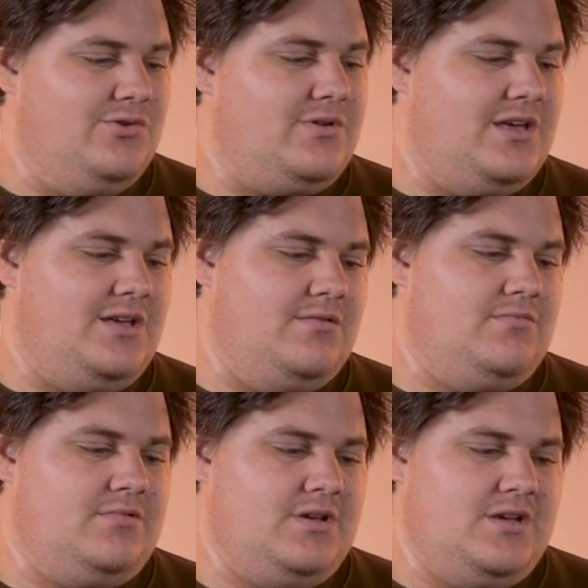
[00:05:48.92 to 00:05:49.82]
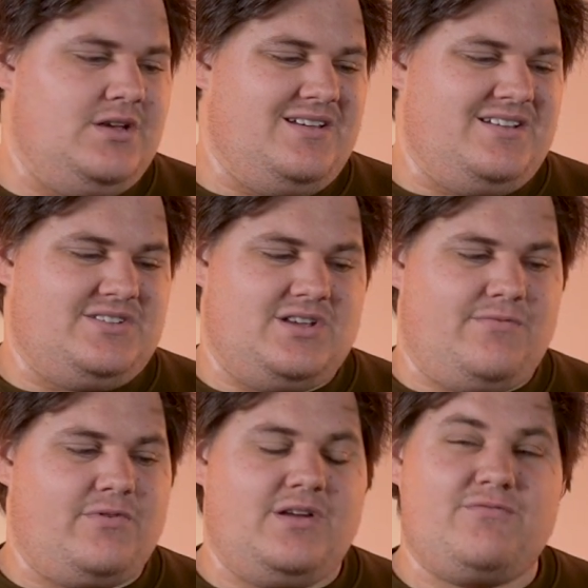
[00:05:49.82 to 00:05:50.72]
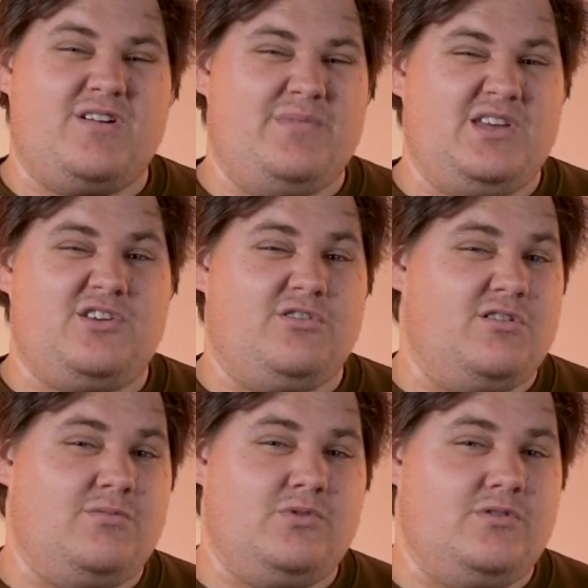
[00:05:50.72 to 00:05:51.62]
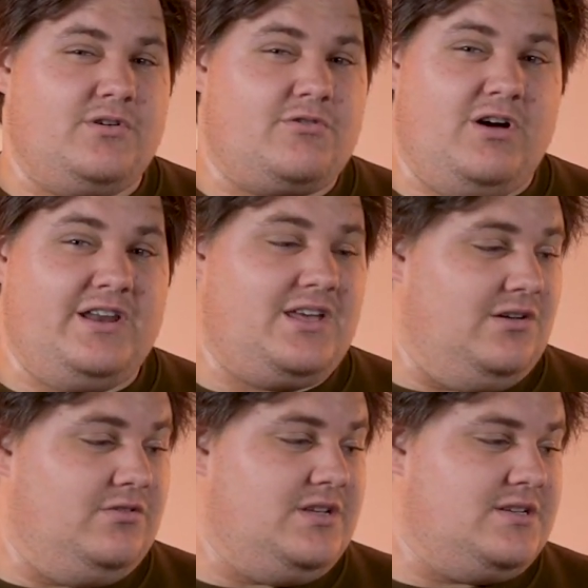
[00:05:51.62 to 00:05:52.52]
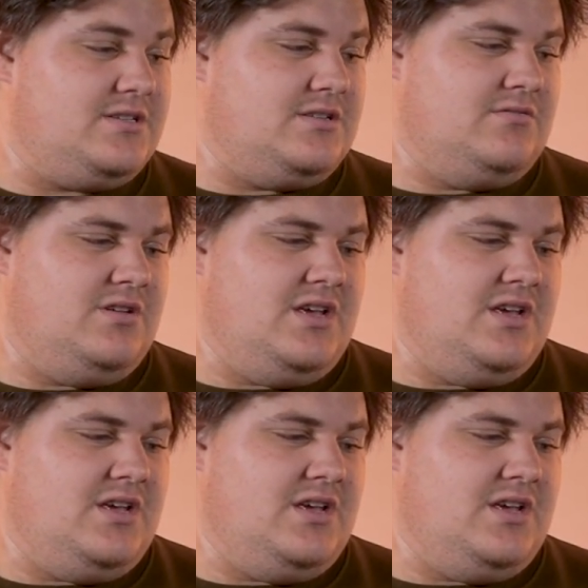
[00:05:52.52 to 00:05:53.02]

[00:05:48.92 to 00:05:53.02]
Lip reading: Luke 8, suffering from incurable or chronic illness,